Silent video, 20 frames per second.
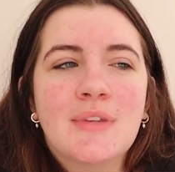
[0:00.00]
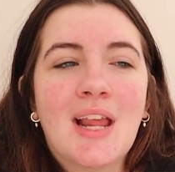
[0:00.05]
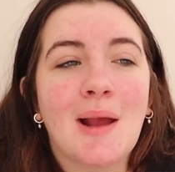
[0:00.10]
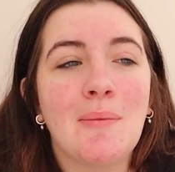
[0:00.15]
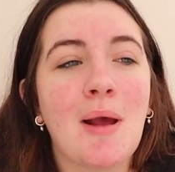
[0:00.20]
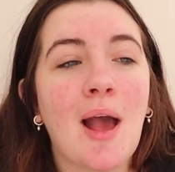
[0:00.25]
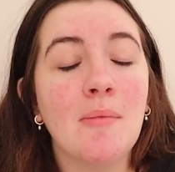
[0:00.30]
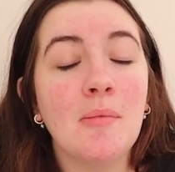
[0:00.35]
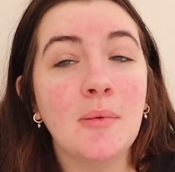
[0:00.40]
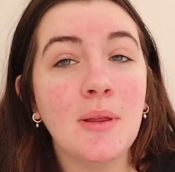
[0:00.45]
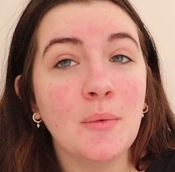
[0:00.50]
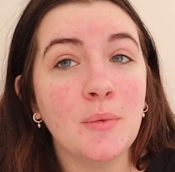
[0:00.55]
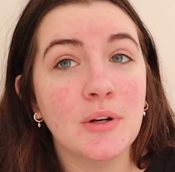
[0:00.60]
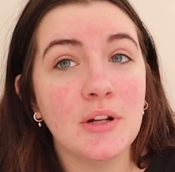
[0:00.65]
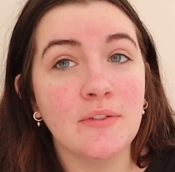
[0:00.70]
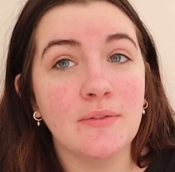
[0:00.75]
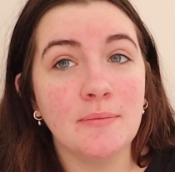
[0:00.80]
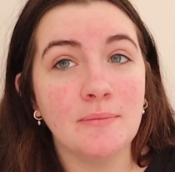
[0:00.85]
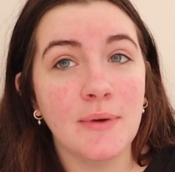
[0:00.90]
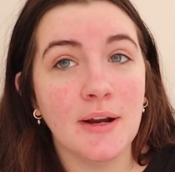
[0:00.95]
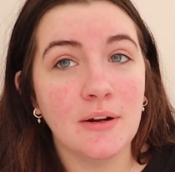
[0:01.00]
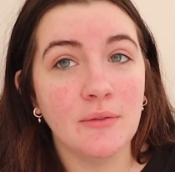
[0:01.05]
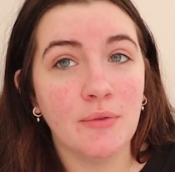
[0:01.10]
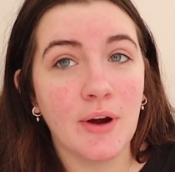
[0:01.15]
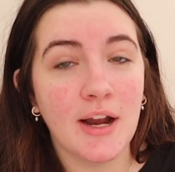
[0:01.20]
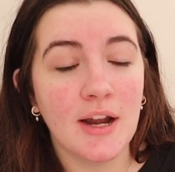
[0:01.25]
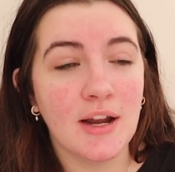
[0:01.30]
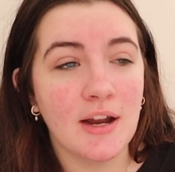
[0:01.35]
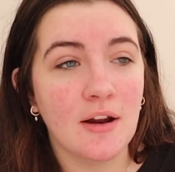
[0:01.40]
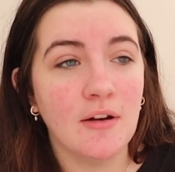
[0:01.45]
I probably would have
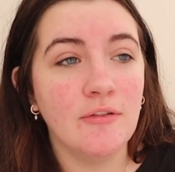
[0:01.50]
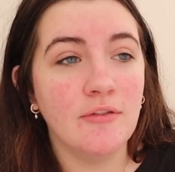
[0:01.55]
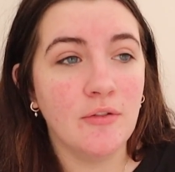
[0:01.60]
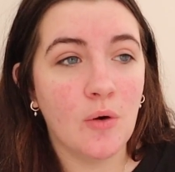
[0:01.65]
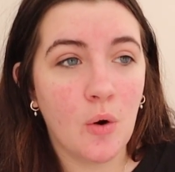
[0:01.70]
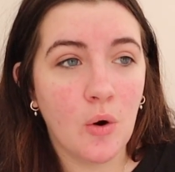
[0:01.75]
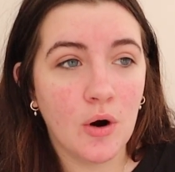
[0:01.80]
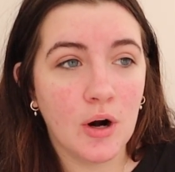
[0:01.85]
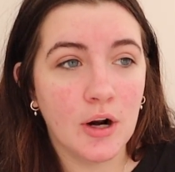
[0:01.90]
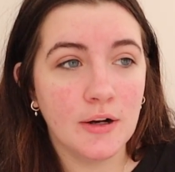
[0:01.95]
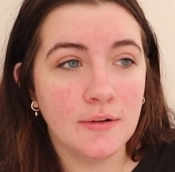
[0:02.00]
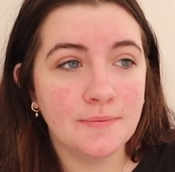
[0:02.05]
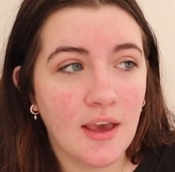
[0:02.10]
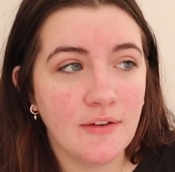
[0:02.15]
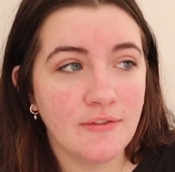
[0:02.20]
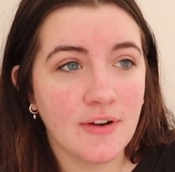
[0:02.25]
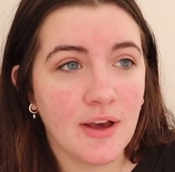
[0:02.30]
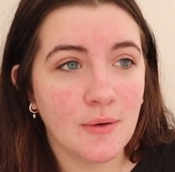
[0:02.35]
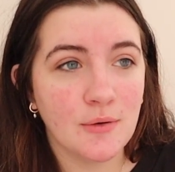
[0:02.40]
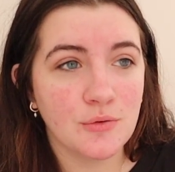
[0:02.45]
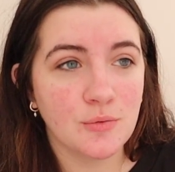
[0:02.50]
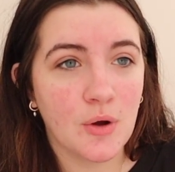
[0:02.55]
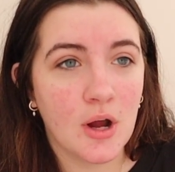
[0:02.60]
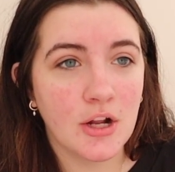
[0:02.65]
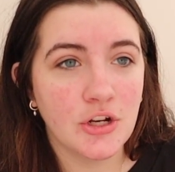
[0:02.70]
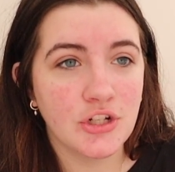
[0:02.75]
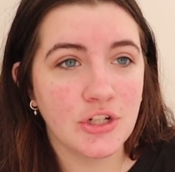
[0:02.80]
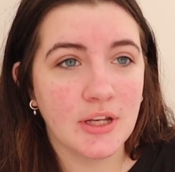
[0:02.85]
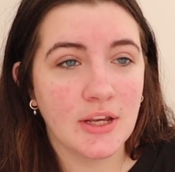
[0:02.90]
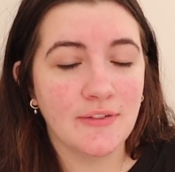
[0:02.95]
rated it four if I was
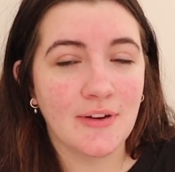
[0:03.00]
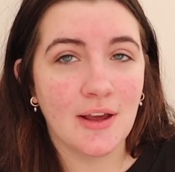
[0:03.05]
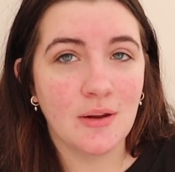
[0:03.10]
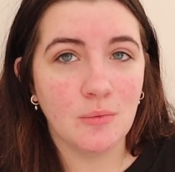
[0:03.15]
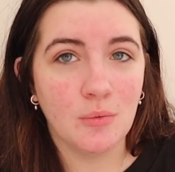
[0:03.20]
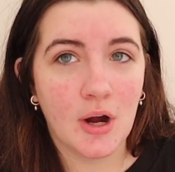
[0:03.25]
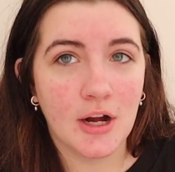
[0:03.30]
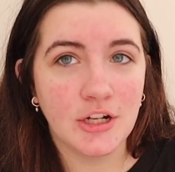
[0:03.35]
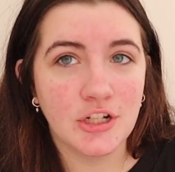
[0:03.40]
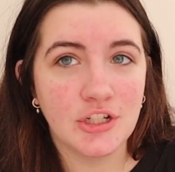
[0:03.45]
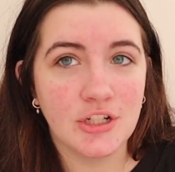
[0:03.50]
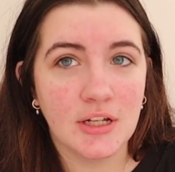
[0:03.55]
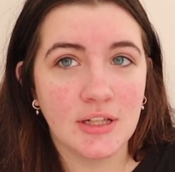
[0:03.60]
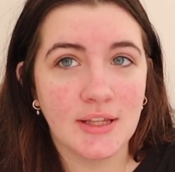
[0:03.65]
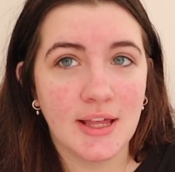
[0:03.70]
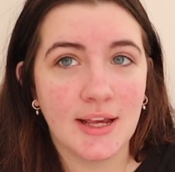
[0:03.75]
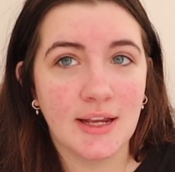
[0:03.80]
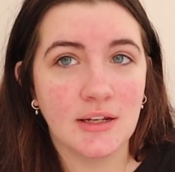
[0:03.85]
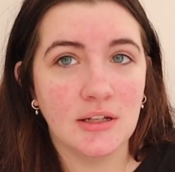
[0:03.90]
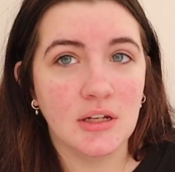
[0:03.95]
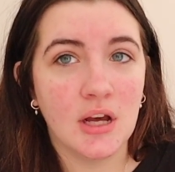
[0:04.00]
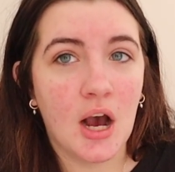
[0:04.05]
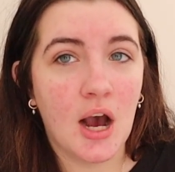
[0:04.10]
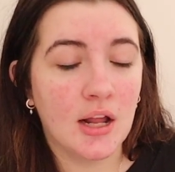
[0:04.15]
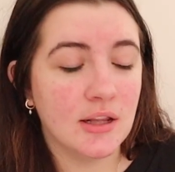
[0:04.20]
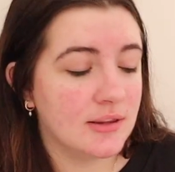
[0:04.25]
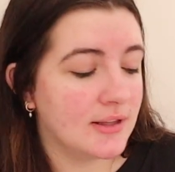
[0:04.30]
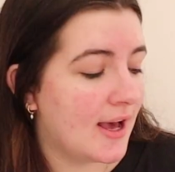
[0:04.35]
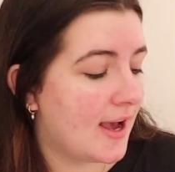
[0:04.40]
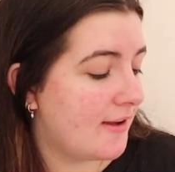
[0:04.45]
watching, if I had watched it like
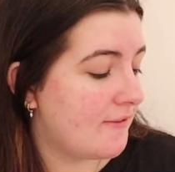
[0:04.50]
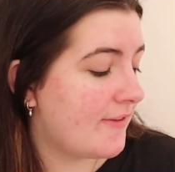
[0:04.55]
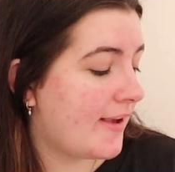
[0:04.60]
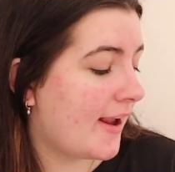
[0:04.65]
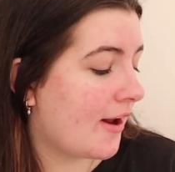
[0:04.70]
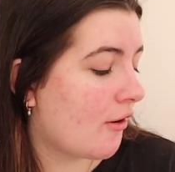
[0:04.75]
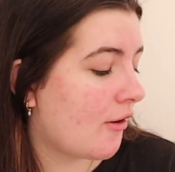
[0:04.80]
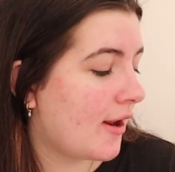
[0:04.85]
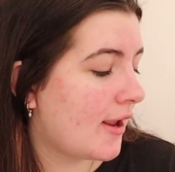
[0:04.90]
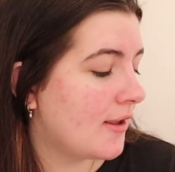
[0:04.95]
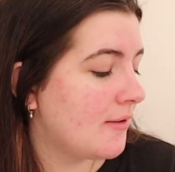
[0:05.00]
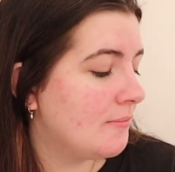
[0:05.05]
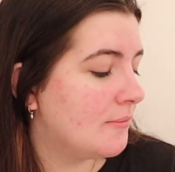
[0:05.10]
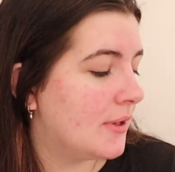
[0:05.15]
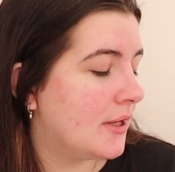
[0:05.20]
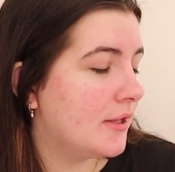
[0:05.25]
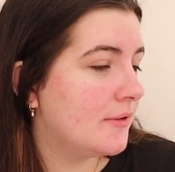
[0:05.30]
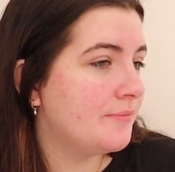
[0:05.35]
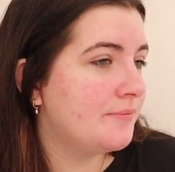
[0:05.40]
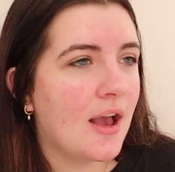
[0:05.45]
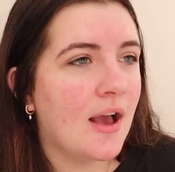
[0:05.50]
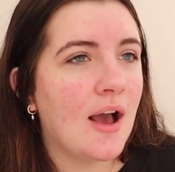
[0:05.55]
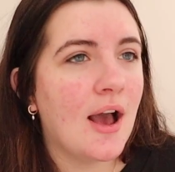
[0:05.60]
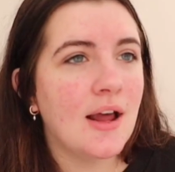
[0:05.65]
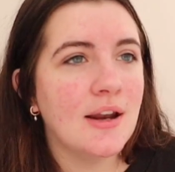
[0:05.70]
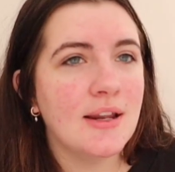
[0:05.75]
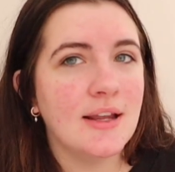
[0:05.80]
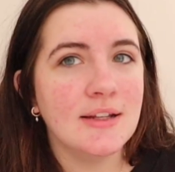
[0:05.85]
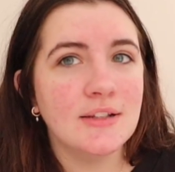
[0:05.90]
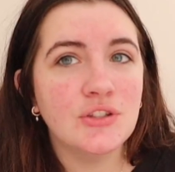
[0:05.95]
not live airing, but
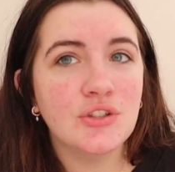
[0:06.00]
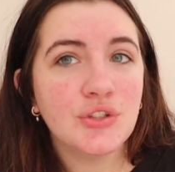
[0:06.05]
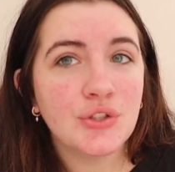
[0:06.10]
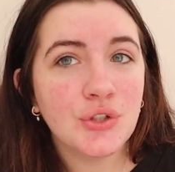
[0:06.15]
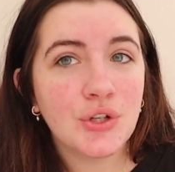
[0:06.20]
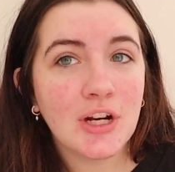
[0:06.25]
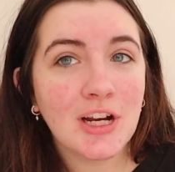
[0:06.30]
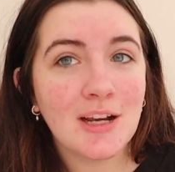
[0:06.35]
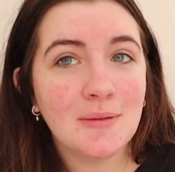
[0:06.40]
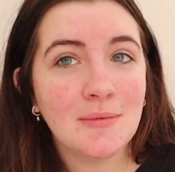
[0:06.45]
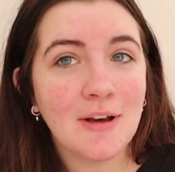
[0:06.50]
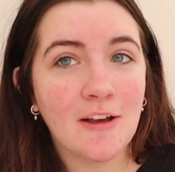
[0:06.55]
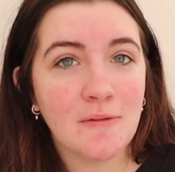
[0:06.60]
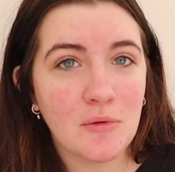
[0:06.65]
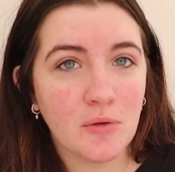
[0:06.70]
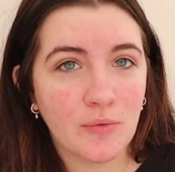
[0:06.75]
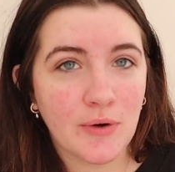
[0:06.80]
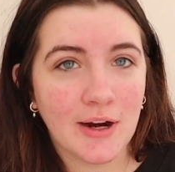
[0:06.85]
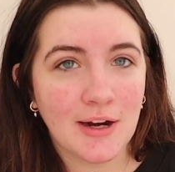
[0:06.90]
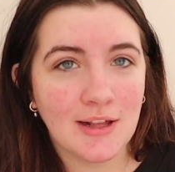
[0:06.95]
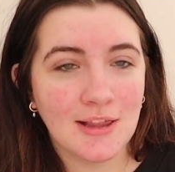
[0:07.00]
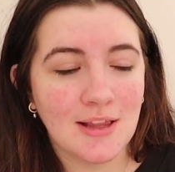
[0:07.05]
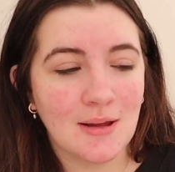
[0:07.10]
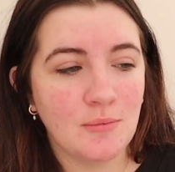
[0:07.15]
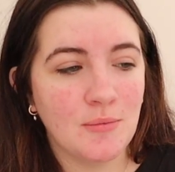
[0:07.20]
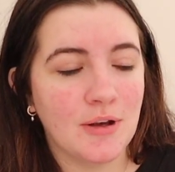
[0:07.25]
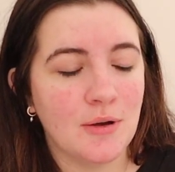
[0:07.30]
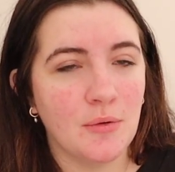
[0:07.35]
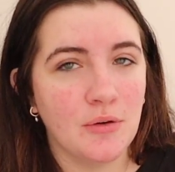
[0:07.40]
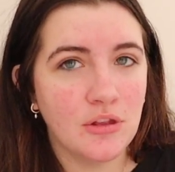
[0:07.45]
on Instagram, I've been rating
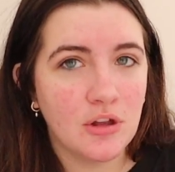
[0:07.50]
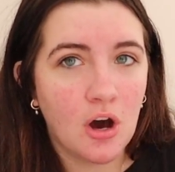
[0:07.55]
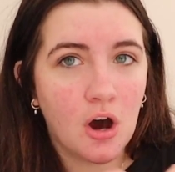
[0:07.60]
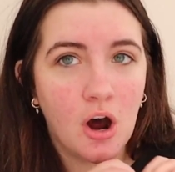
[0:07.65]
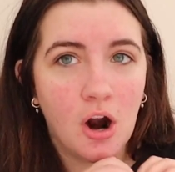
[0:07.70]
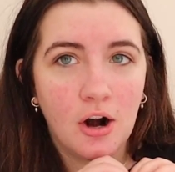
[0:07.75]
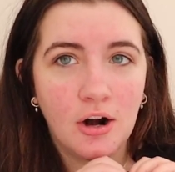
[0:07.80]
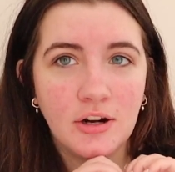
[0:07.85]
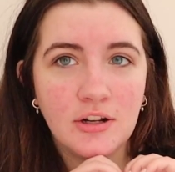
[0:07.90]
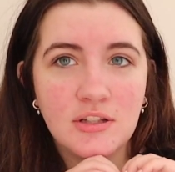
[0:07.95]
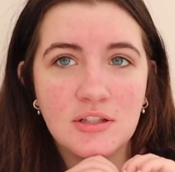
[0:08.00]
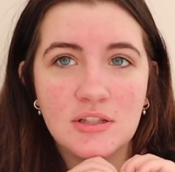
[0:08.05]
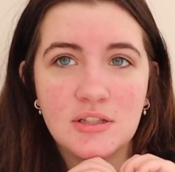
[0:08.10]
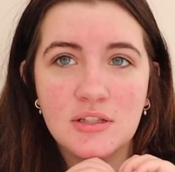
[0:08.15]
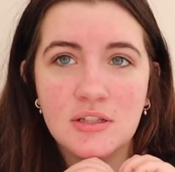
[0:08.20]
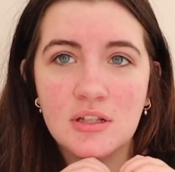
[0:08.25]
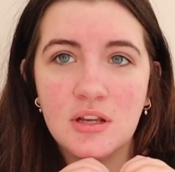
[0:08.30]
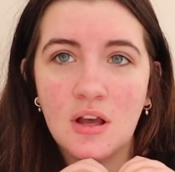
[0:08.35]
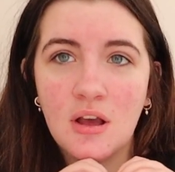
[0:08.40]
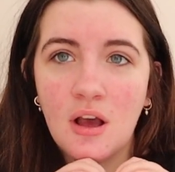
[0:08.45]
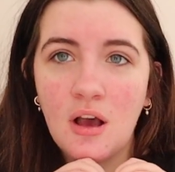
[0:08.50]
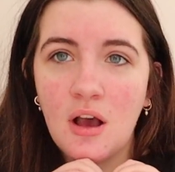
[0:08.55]
them like with the hearts.